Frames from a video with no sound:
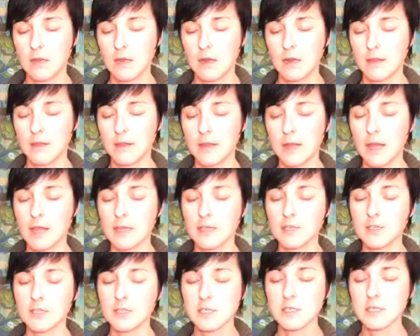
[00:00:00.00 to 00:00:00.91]
And
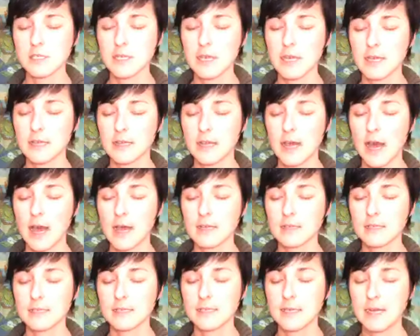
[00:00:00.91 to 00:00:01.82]
then just like
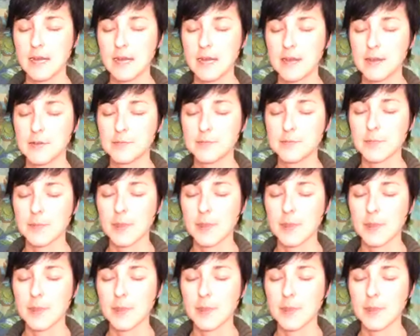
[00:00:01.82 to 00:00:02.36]
last day,